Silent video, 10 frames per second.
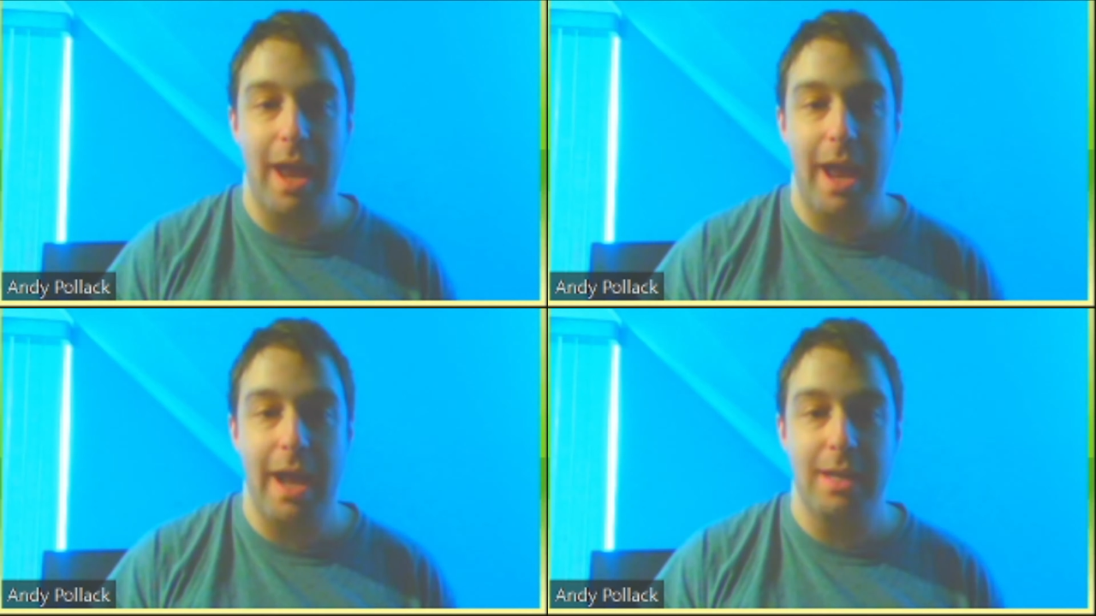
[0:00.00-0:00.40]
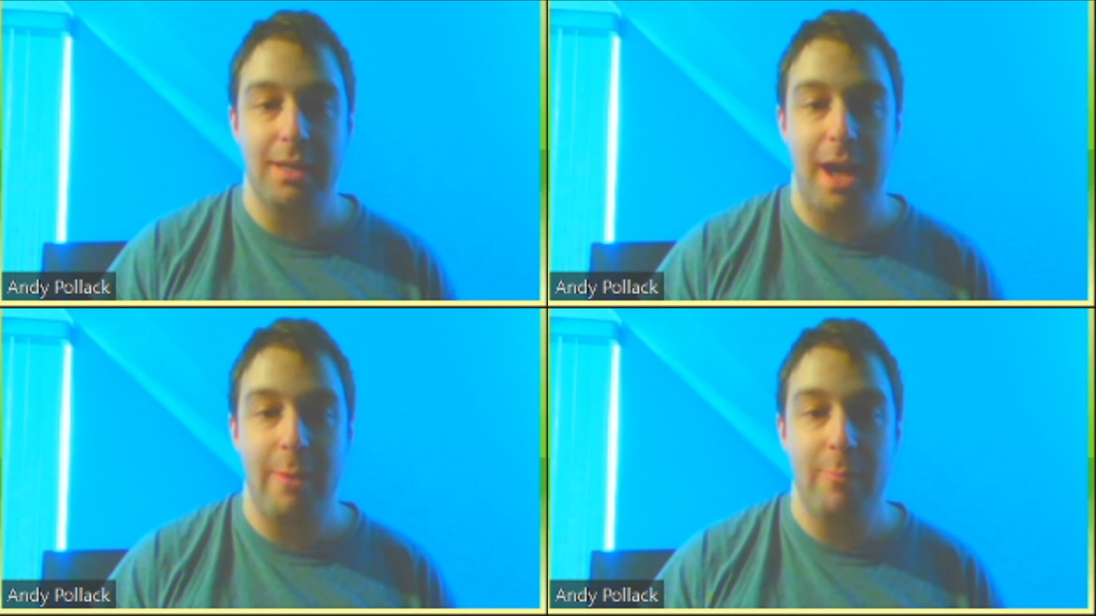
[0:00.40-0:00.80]

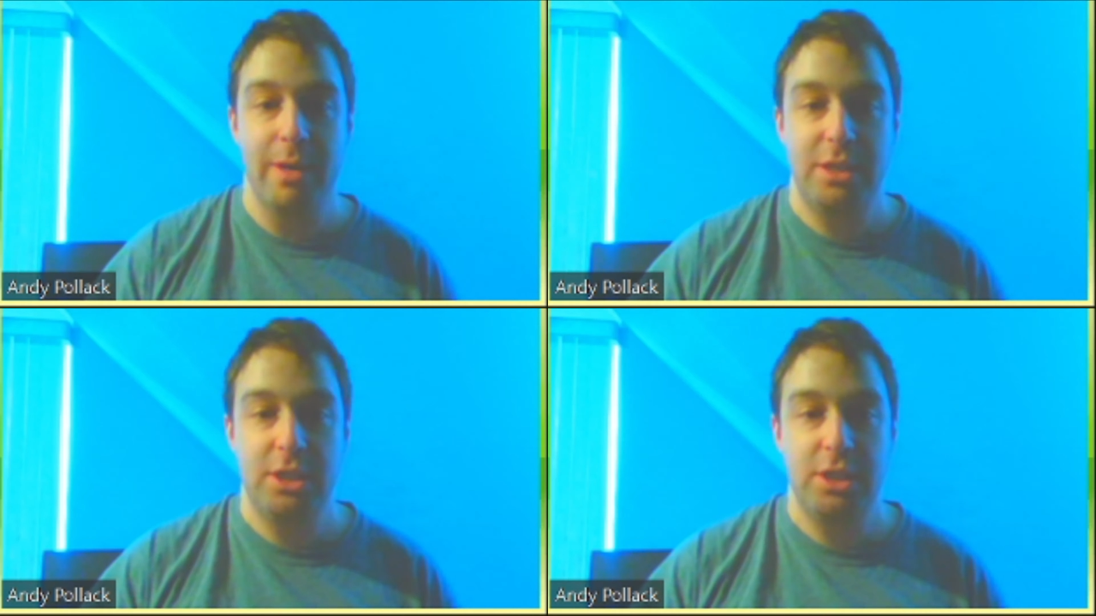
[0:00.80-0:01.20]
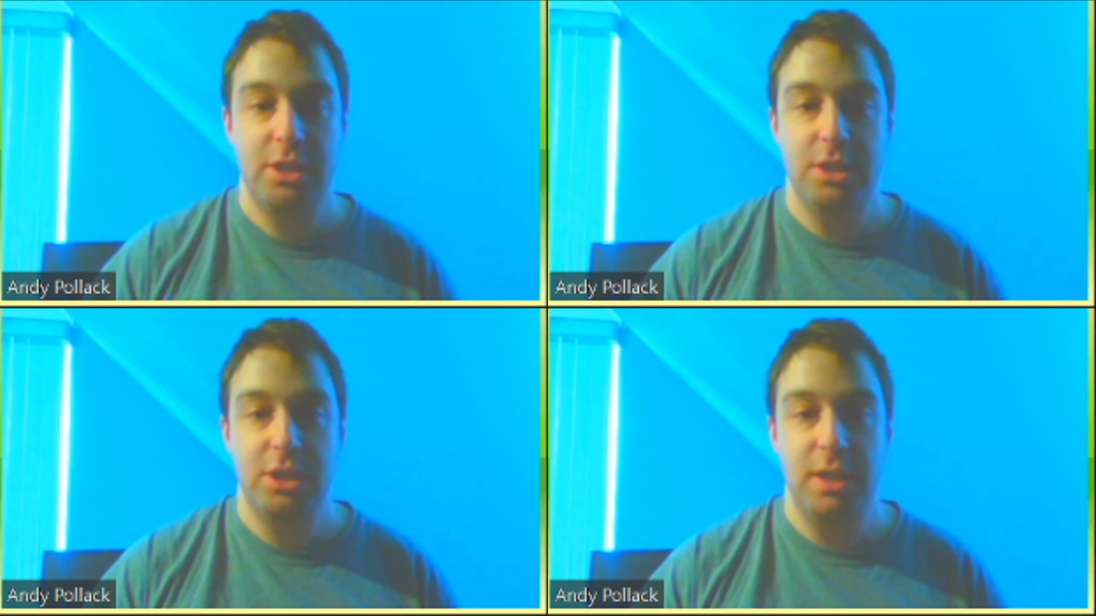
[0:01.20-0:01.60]
And I
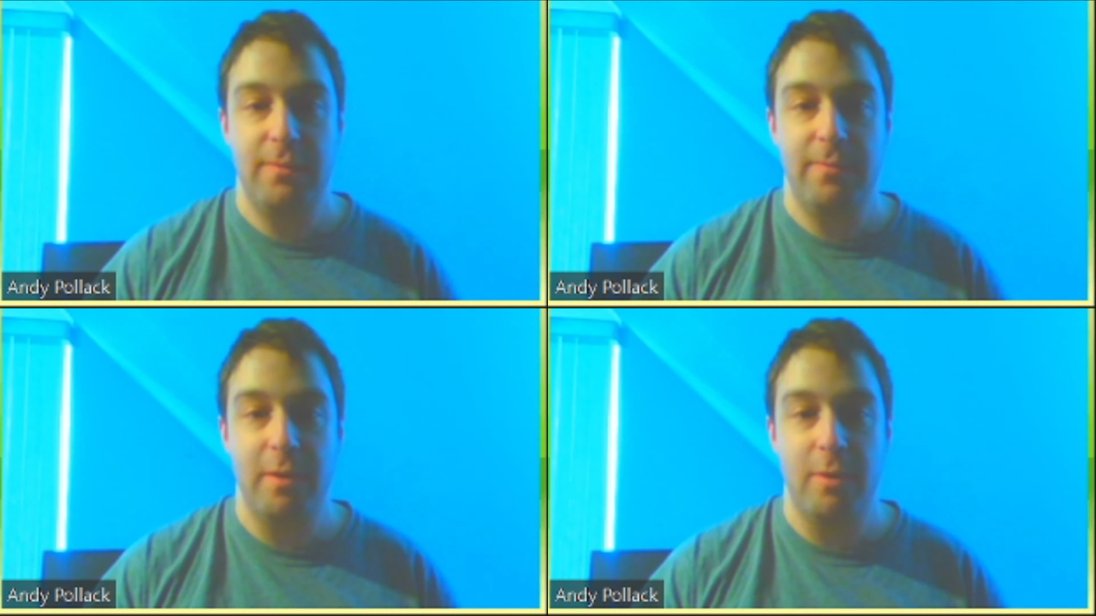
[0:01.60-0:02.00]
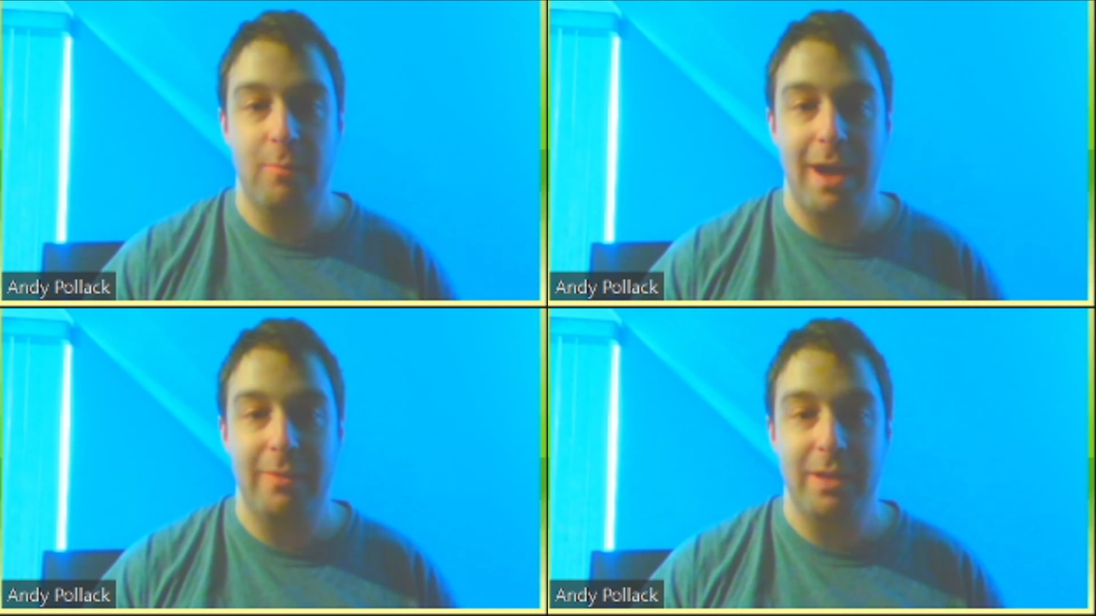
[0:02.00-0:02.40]
wish Chief
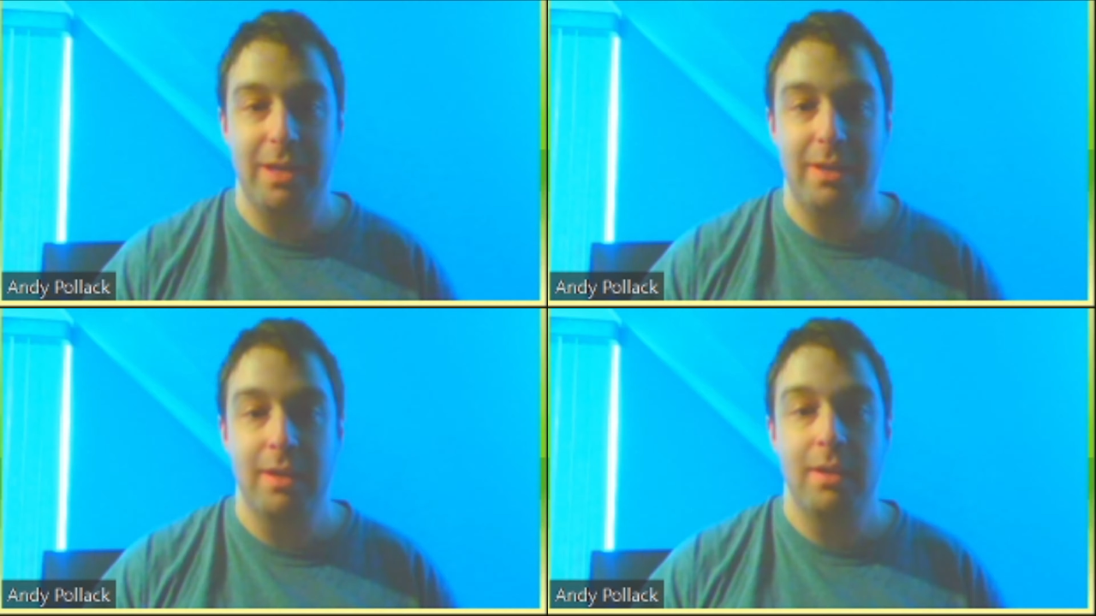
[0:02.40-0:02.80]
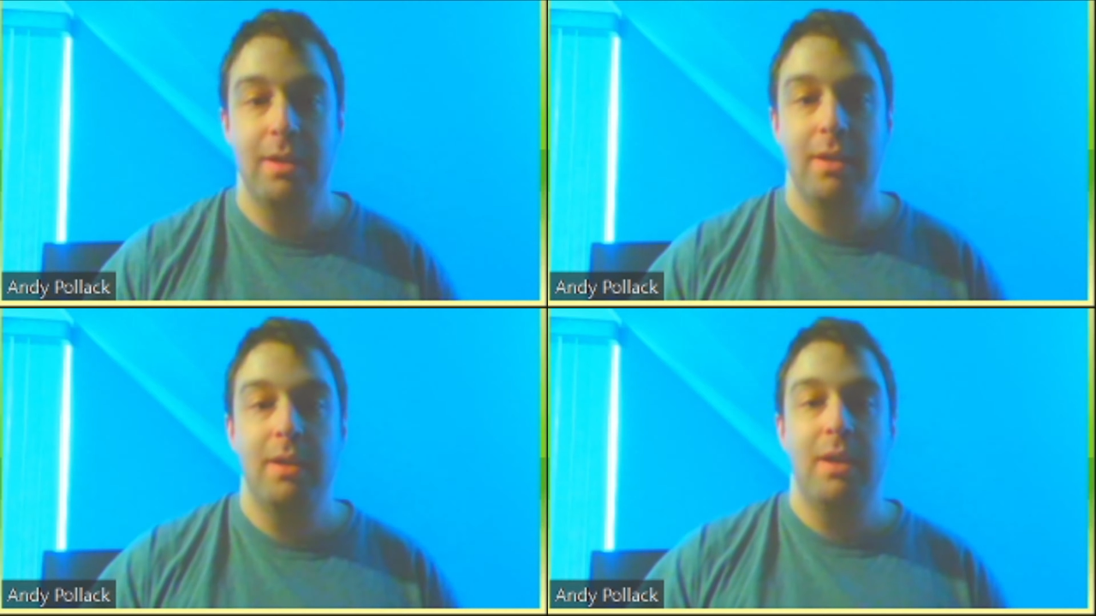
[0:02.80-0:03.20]
O'Reilly
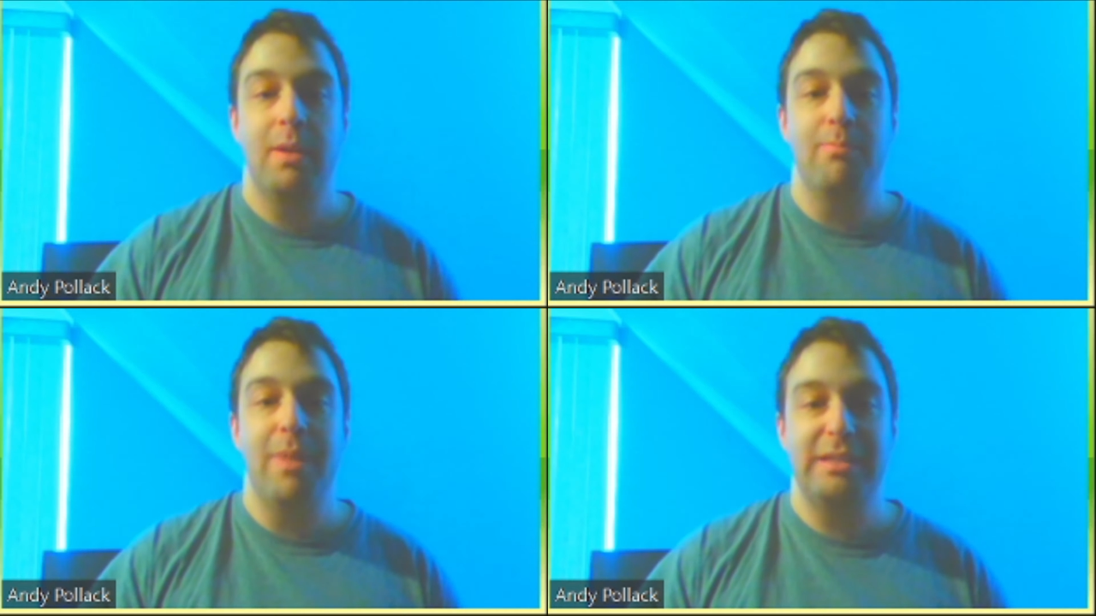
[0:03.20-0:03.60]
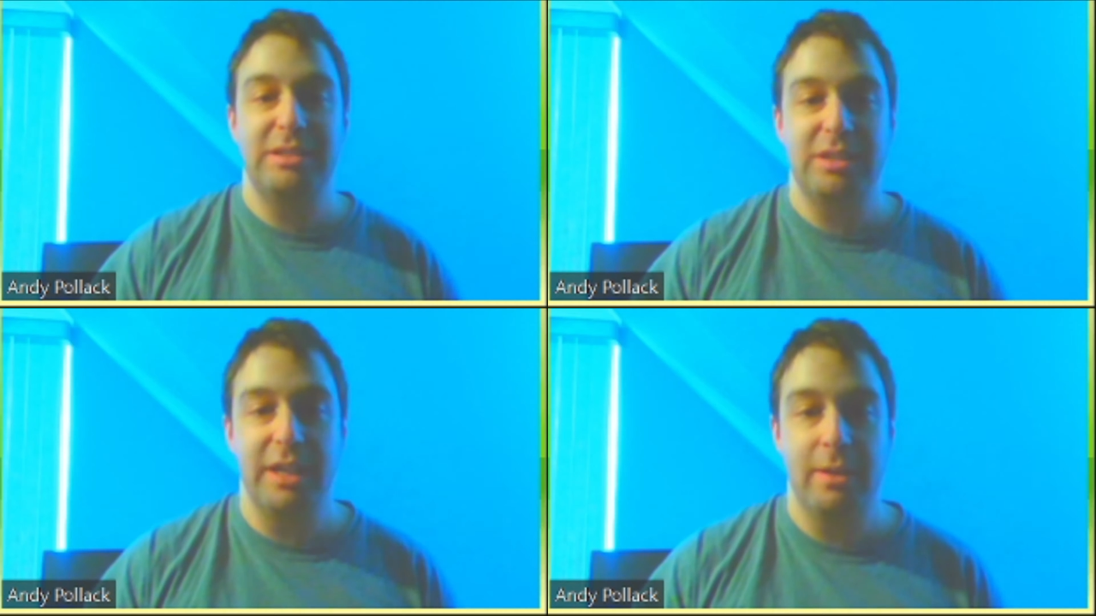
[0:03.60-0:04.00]

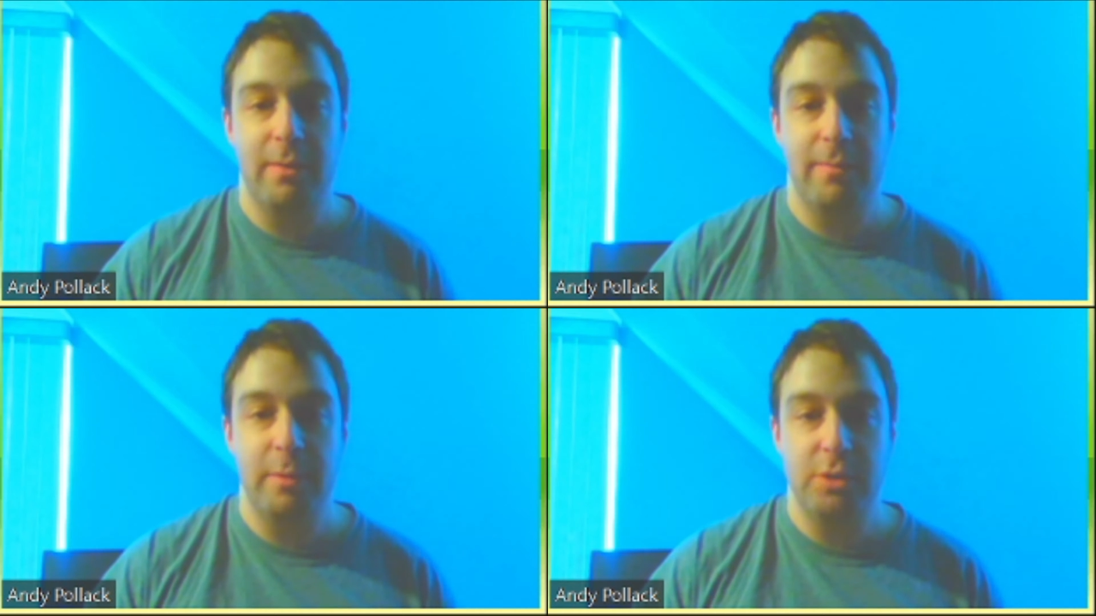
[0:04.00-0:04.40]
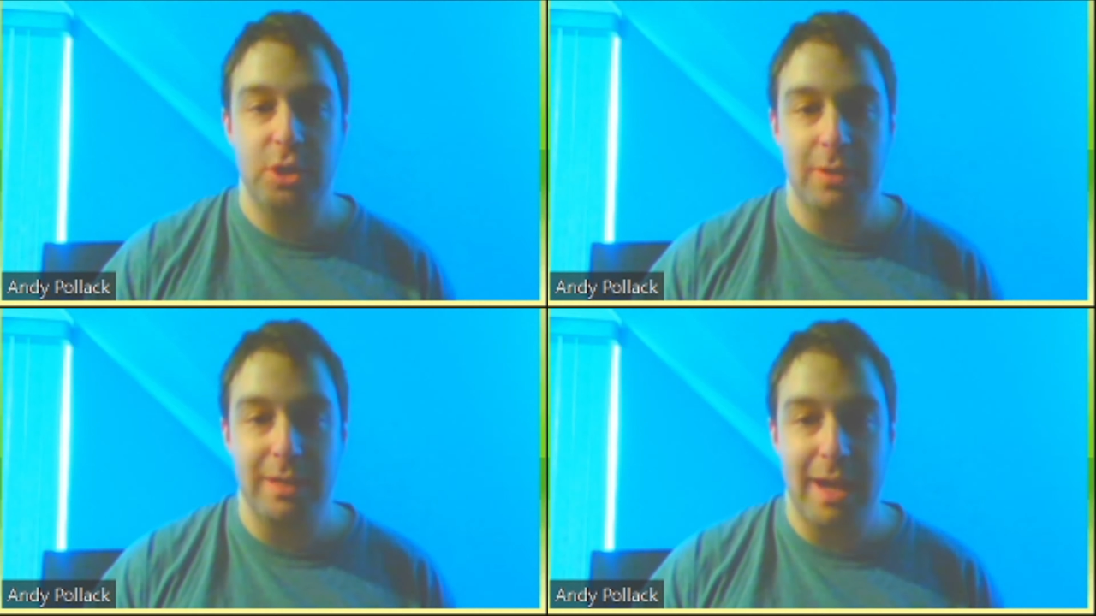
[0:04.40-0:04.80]
best in her
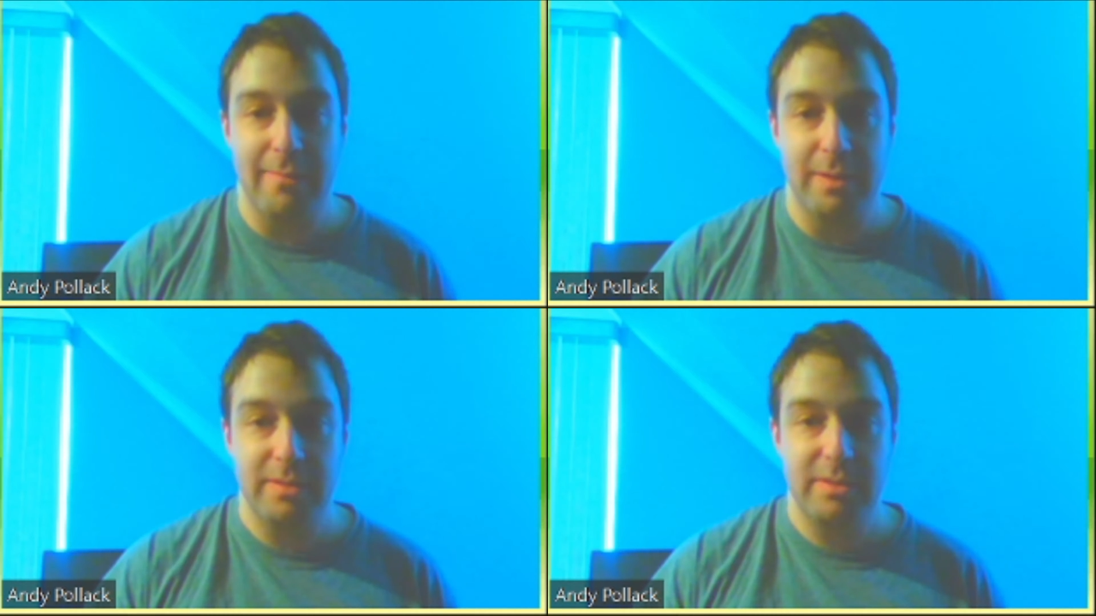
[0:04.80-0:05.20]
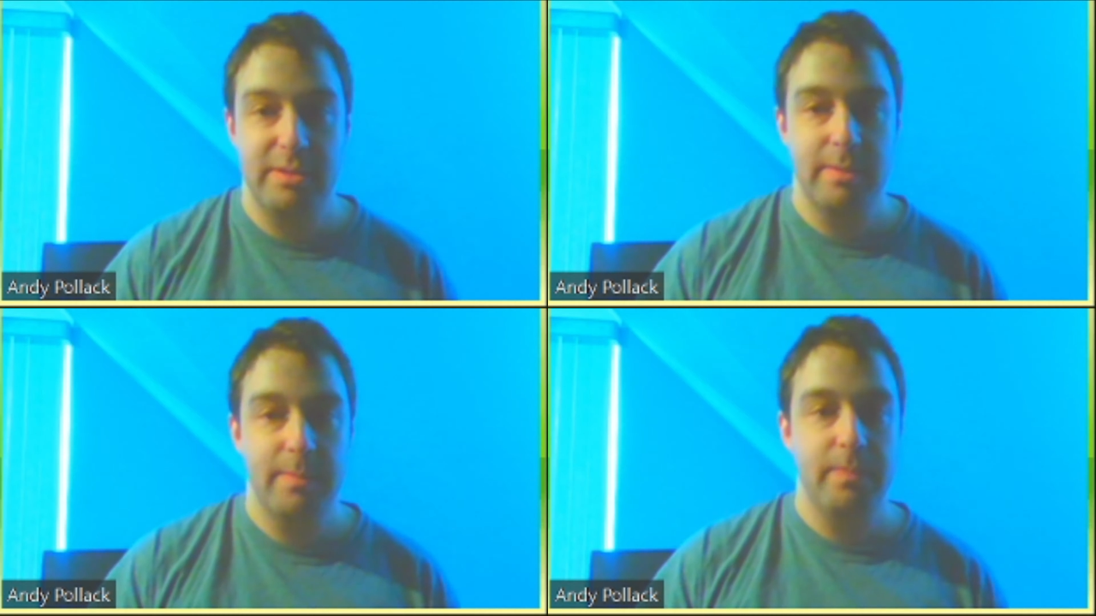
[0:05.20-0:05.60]
future endeavors.